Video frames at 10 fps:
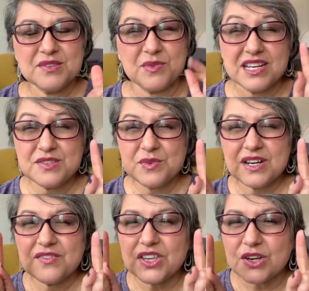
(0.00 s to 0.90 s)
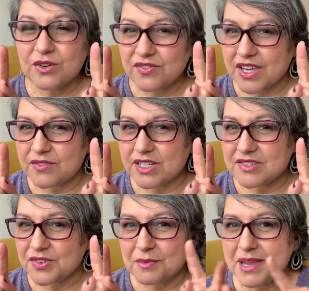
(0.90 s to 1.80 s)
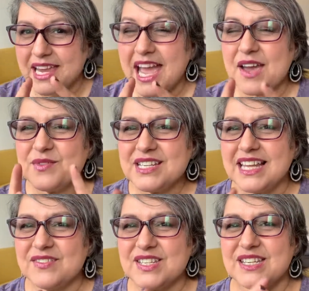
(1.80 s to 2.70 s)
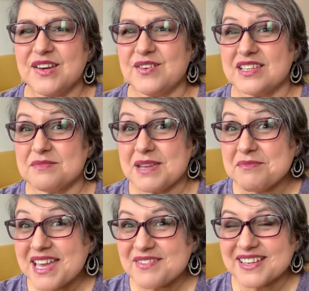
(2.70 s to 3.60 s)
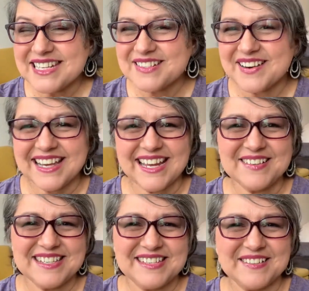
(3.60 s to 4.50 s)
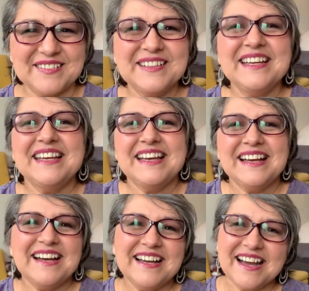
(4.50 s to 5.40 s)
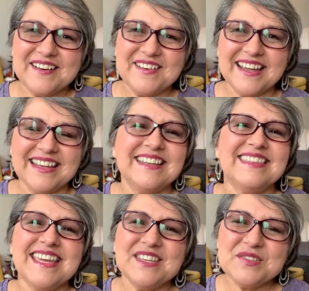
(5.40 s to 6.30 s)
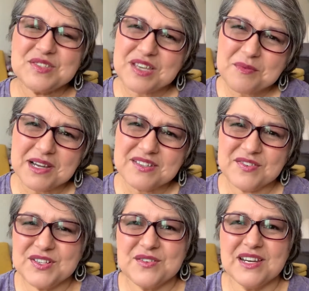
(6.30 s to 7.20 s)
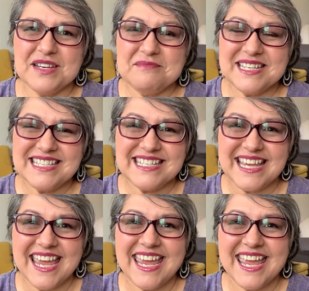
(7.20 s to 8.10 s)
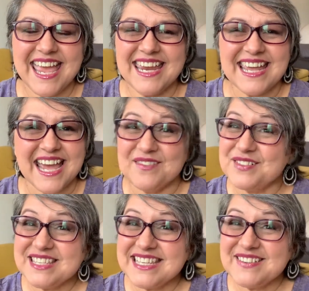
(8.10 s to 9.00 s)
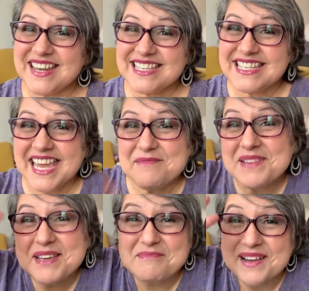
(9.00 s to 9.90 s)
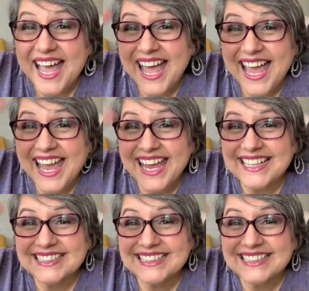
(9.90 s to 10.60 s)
what is one of your favorites for May? I would love to know because maybe I want to try it out too. All right, thank you so much for joining me today and I will see you next time. Bye.